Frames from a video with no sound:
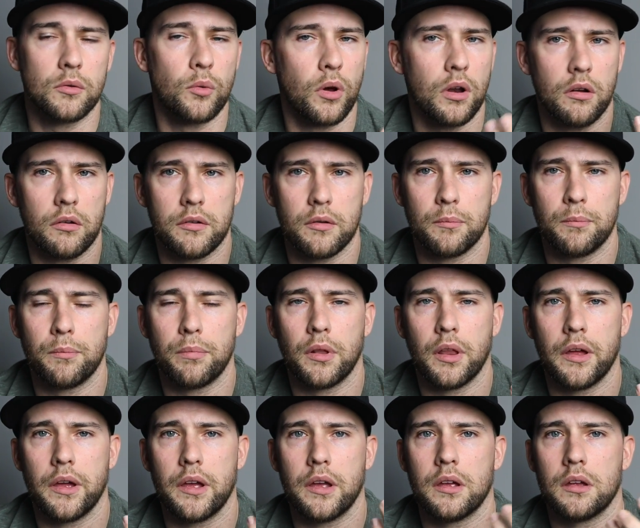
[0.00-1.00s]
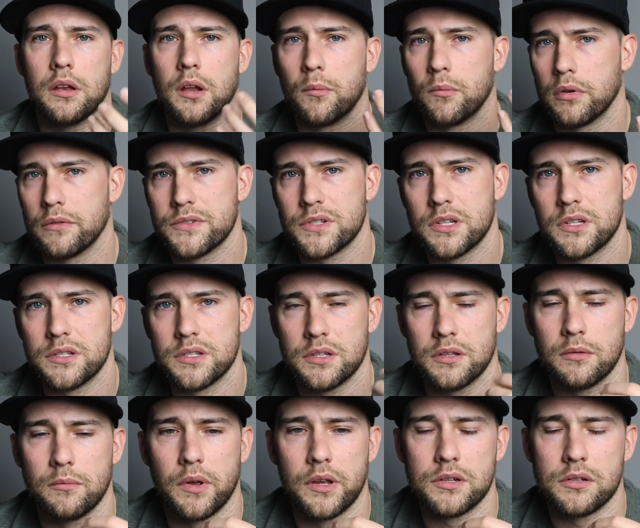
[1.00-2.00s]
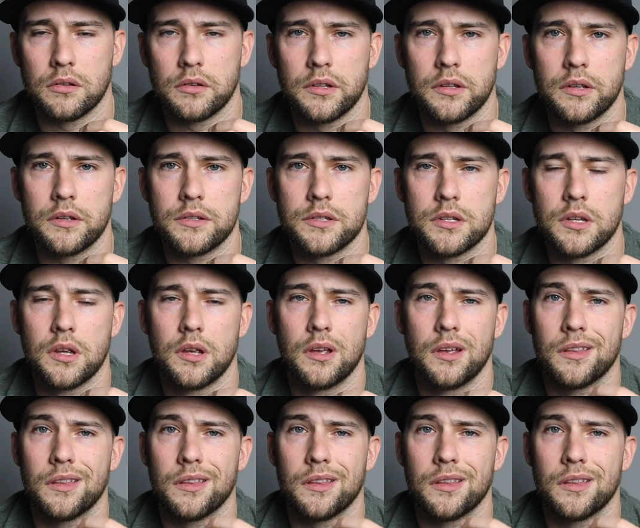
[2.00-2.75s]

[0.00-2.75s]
who went on to play a number of seasons in the major leagues.